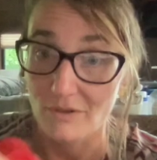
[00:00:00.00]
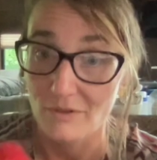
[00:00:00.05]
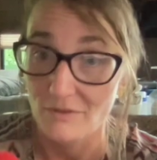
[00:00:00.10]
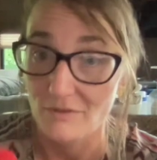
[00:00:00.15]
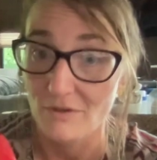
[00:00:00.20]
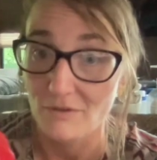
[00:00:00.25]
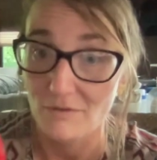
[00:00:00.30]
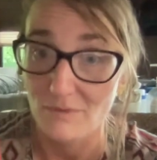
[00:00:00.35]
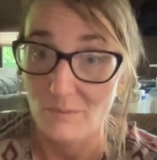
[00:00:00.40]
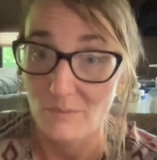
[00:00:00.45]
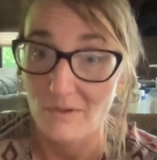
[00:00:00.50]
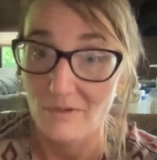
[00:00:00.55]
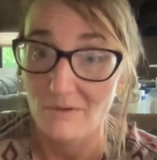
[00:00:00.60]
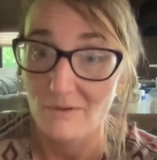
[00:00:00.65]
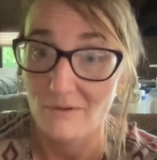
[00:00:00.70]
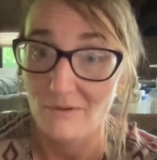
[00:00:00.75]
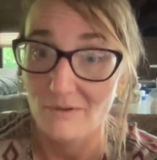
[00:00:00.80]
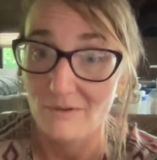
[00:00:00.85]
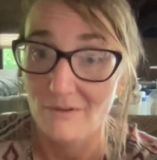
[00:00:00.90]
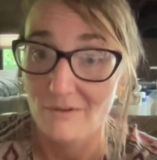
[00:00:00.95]
at yourself in the
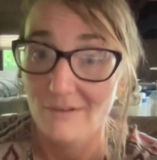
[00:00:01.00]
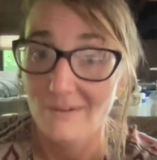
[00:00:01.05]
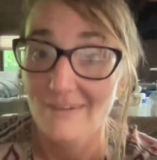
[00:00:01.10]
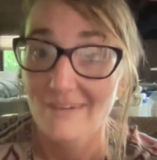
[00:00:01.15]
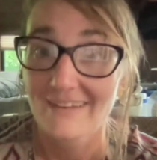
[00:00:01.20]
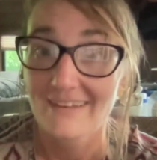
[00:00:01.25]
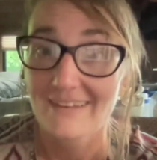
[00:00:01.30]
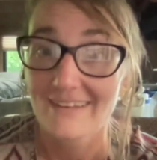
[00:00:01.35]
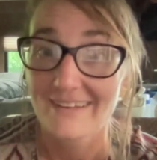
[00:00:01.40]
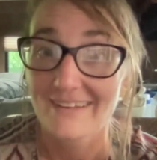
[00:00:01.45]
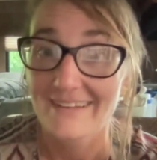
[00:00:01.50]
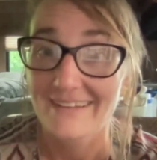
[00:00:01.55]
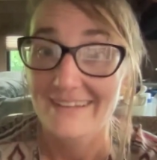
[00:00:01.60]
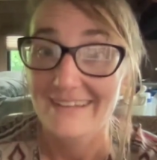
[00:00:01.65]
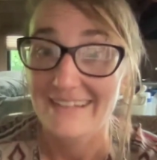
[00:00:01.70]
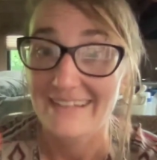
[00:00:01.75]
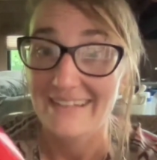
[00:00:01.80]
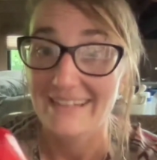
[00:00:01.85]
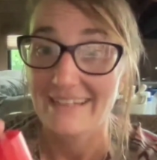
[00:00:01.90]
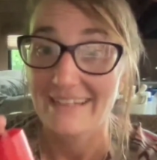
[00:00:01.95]
mirror,
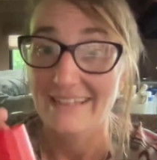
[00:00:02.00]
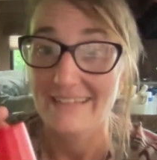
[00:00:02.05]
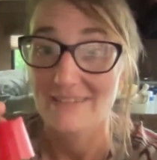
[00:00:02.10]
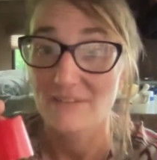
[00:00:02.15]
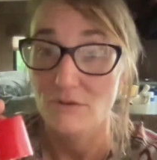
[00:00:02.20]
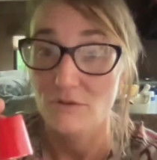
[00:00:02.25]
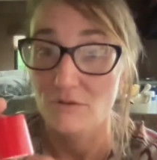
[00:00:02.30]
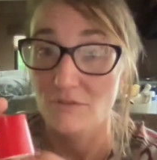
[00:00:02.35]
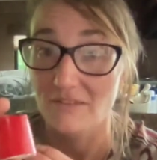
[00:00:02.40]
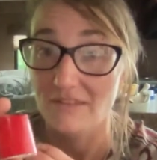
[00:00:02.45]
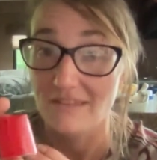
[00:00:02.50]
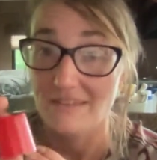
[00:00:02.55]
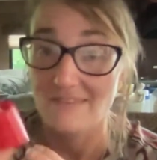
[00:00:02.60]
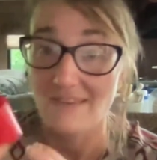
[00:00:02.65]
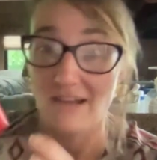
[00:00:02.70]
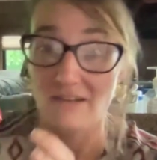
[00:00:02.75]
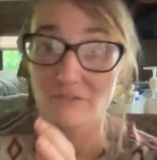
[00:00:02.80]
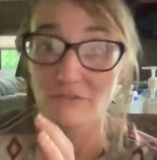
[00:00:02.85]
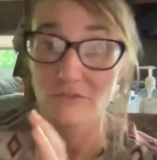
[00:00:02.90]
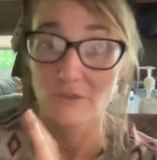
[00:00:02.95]
it's sort of the
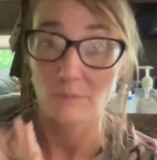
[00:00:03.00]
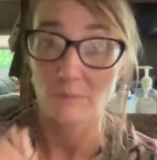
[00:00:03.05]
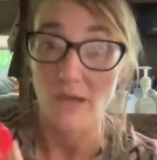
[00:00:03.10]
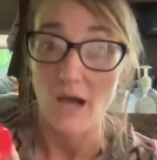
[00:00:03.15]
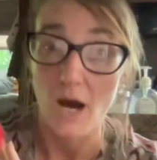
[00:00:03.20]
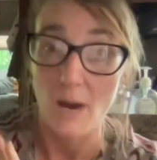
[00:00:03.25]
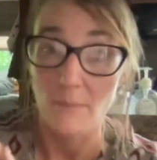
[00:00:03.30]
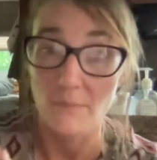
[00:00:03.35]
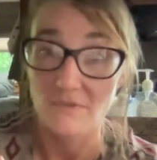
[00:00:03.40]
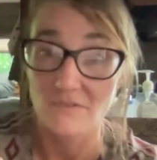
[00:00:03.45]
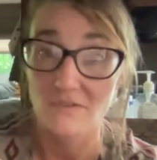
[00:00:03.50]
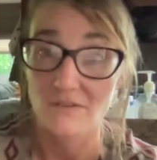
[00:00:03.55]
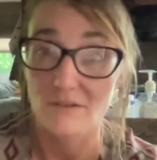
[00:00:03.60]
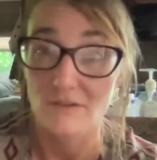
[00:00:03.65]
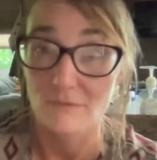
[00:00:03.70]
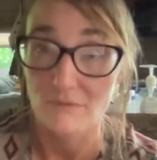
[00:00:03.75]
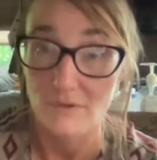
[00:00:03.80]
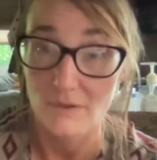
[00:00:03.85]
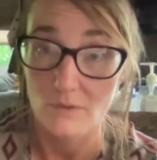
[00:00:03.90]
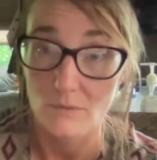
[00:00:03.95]
exact flipped opposite
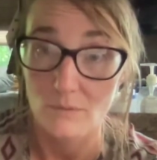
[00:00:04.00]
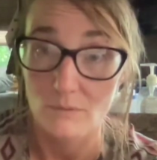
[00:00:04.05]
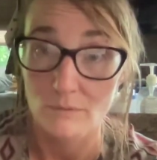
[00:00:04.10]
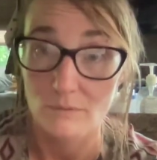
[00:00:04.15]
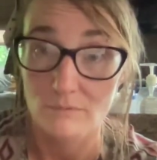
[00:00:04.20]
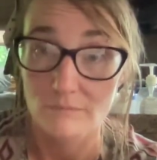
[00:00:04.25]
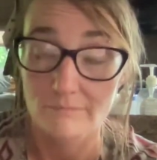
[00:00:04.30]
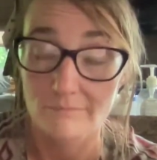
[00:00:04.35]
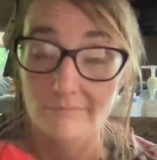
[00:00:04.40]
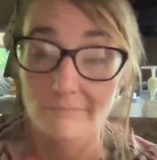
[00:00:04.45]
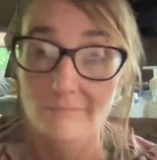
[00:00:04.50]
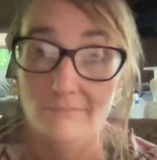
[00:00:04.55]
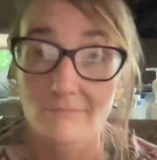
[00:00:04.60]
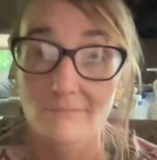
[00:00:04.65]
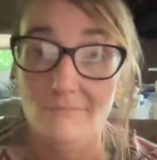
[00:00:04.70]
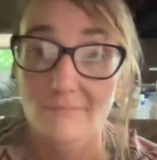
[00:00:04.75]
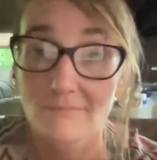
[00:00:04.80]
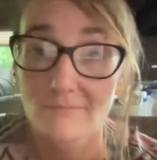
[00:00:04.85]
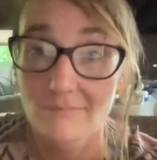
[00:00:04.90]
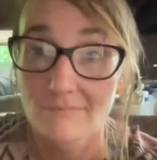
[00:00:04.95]
of you.
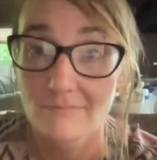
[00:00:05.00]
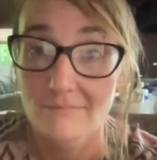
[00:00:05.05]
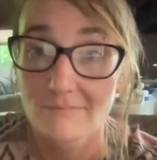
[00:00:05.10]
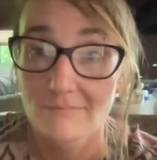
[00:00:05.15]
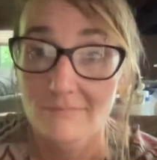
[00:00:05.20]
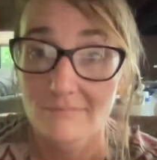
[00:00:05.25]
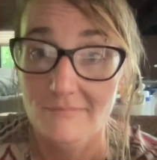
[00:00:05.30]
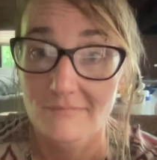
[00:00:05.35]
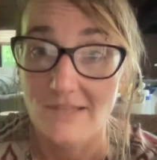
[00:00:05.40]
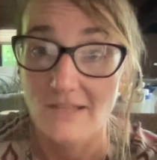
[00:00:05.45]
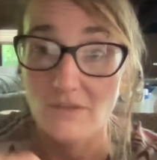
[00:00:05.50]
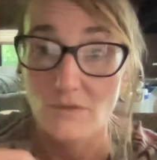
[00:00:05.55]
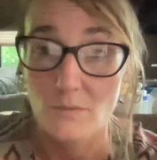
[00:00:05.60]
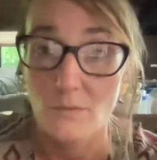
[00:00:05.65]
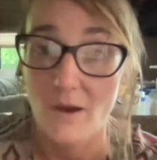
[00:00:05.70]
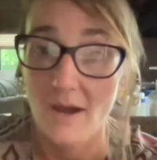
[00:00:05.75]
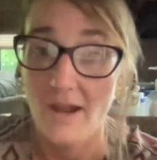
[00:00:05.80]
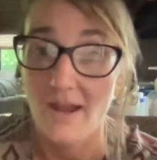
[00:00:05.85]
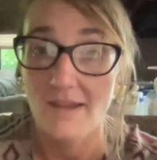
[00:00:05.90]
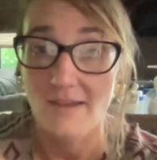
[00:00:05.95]
That's
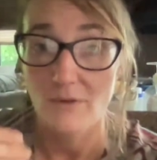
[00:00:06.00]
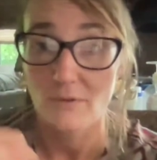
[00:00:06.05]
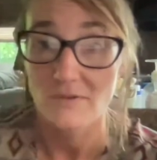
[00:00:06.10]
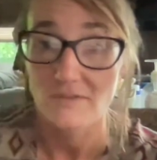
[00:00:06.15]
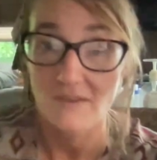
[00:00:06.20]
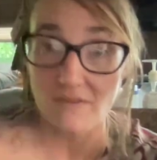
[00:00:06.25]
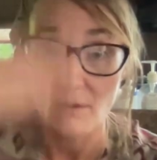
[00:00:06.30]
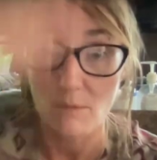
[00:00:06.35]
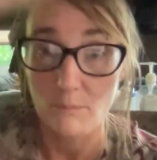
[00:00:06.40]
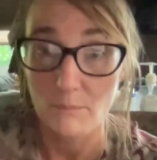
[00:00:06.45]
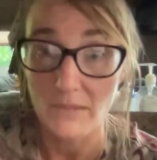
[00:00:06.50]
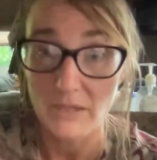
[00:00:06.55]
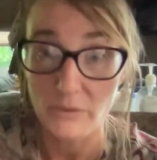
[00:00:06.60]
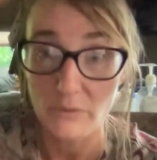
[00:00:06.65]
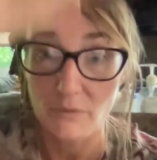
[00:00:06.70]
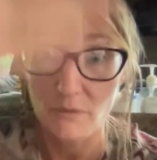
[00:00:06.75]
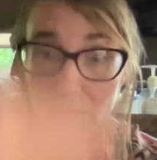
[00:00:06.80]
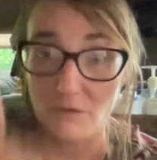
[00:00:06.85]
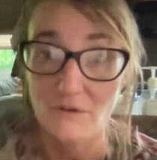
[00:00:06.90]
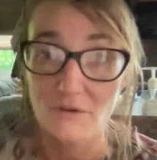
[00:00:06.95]
why I always say the
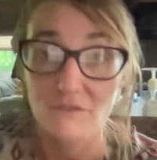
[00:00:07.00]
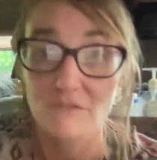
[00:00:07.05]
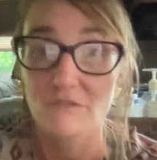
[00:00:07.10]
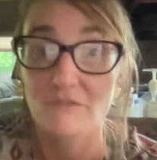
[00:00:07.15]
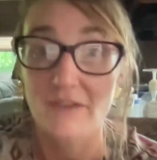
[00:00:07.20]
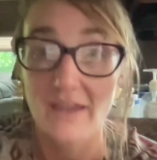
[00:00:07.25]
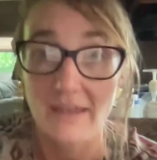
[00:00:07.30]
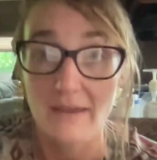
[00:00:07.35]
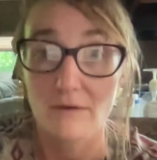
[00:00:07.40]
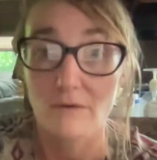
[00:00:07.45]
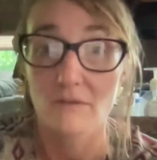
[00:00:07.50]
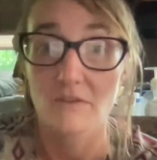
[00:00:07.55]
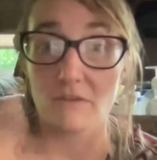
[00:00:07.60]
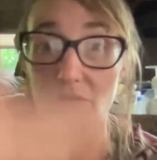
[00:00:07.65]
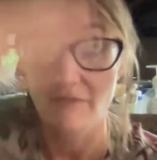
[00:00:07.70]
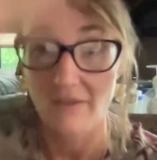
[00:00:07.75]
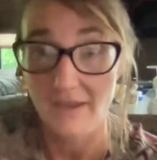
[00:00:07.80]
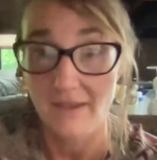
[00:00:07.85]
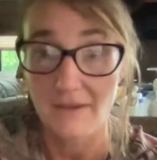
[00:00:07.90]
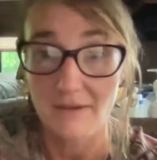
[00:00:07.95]
mirrored veil.
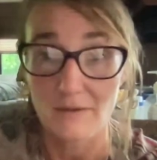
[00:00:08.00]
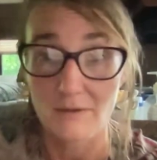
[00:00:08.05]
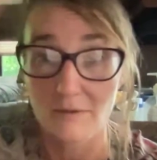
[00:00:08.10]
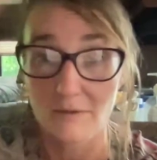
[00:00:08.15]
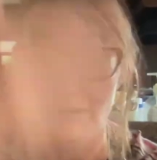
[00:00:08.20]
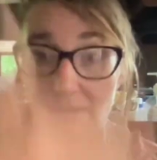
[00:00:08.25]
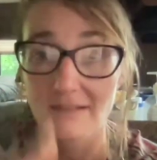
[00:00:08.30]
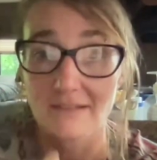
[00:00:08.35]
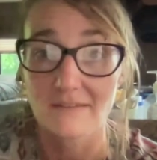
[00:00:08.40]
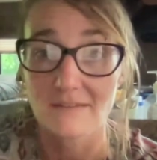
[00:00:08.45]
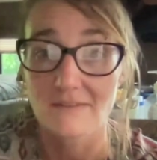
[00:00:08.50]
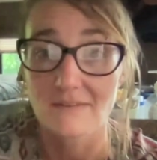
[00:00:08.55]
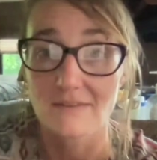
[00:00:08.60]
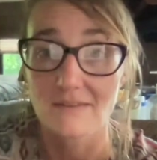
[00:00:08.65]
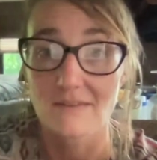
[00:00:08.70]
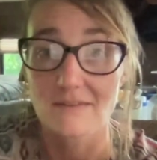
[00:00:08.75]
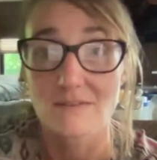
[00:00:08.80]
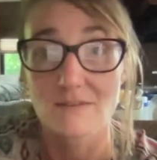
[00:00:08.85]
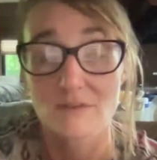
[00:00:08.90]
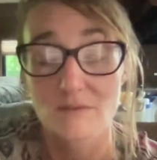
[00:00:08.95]
The veil is
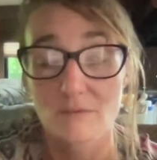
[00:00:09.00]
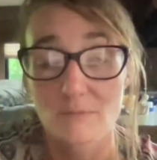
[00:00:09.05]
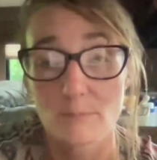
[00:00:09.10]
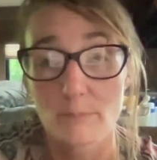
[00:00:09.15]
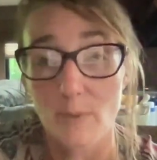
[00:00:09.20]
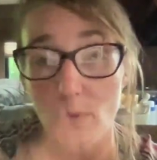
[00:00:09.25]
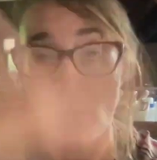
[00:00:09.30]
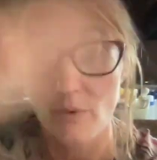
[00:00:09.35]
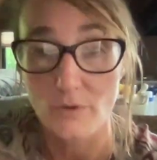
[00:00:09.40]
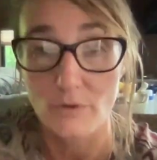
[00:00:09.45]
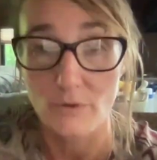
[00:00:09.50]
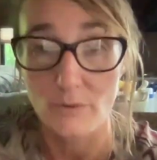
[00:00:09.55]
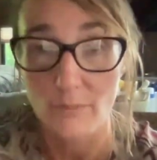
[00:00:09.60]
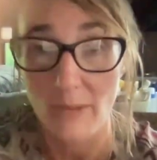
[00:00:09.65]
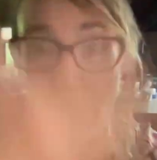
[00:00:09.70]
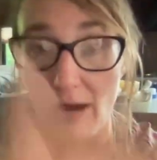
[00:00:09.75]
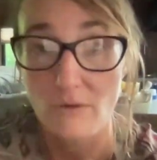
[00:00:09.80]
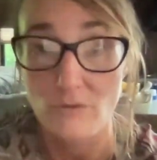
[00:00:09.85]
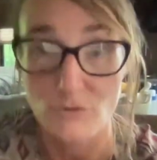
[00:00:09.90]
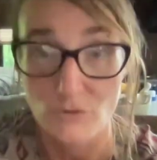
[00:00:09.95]
this border
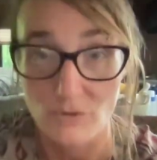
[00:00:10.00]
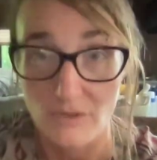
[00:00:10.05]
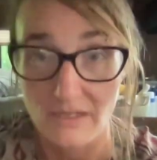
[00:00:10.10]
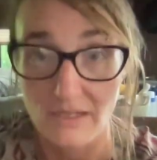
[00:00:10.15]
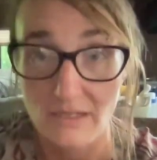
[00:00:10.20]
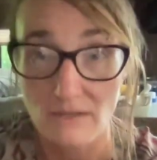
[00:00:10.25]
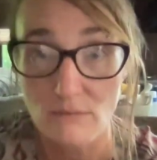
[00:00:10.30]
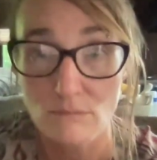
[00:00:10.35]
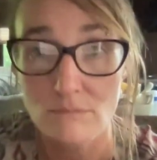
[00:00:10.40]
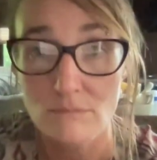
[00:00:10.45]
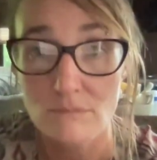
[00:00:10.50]
boundary